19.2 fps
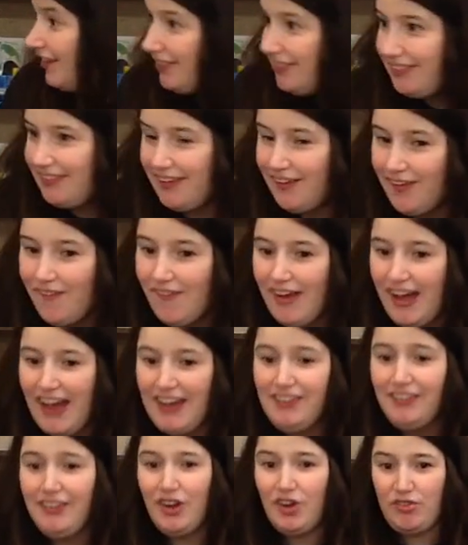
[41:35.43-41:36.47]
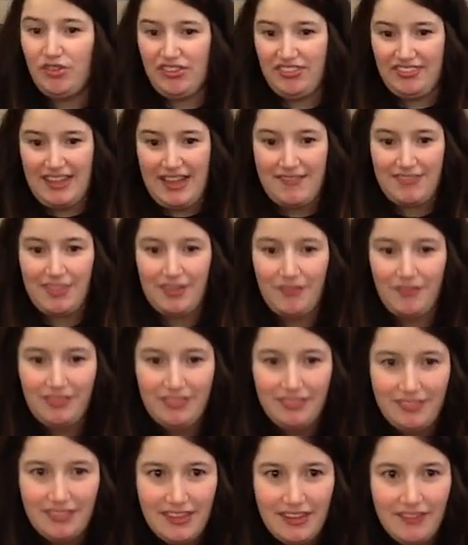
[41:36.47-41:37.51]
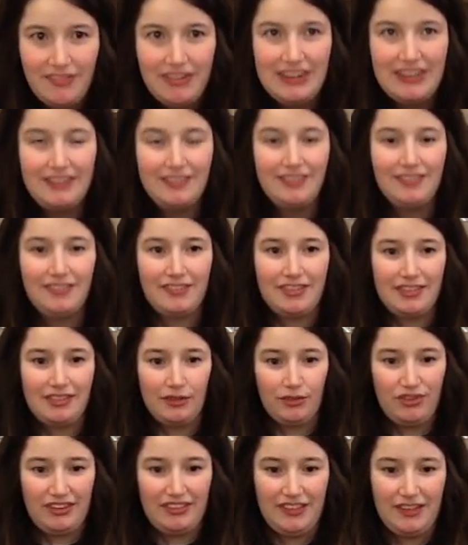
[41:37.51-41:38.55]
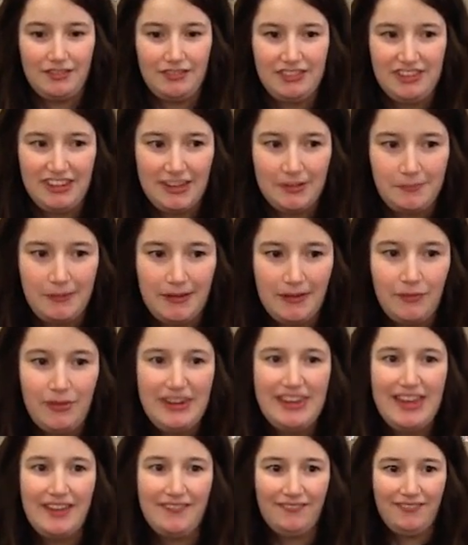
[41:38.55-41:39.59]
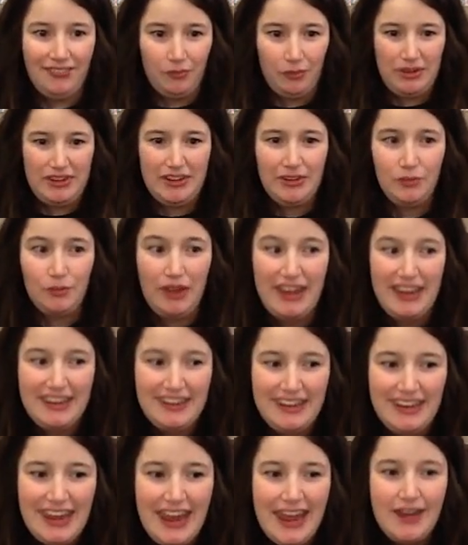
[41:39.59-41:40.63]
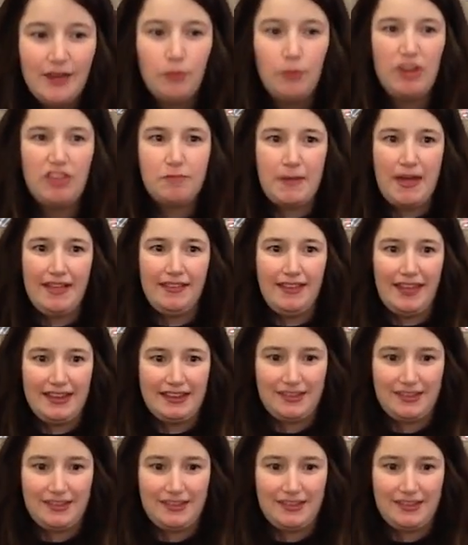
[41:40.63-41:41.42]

So I don't know if we still have the winning or the losing lottery ticket, but we didn't win, and we spent